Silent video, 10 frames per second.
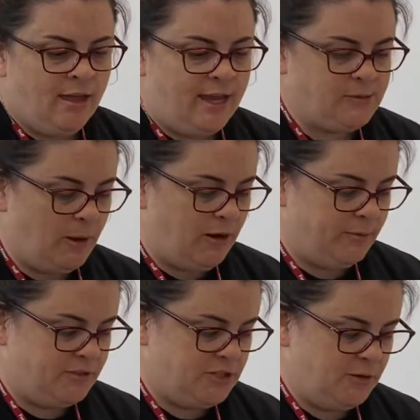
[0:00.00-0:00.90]
is welcome
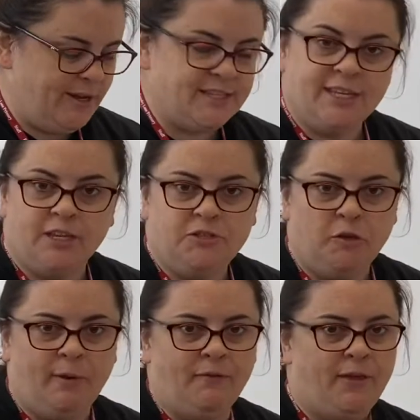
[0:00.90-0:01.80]
to do it, to do a
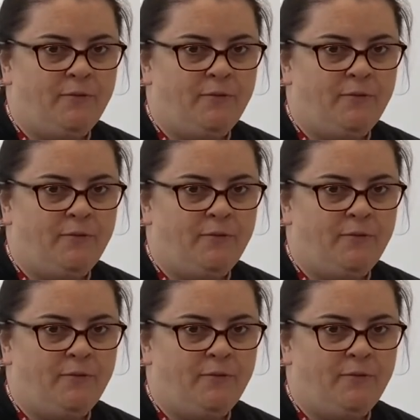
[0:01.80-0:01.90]
bit of their